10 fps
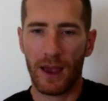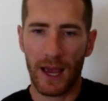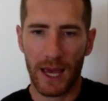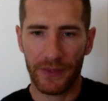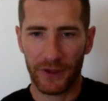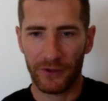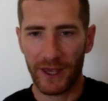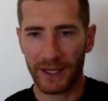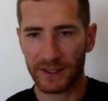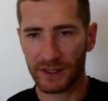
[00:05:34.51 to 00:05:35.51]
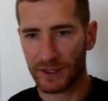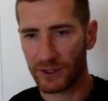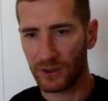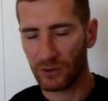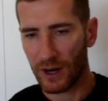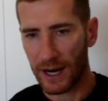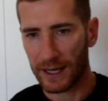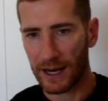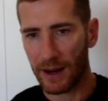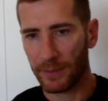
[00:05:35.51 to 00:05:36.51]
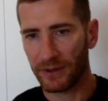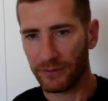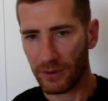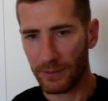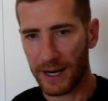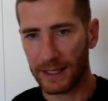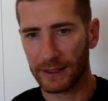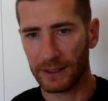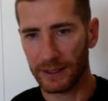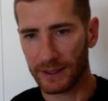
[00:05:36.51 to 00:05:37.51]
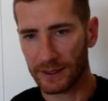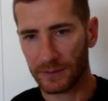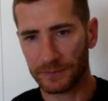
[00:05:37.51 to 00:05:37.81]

and next two are coming from analysts.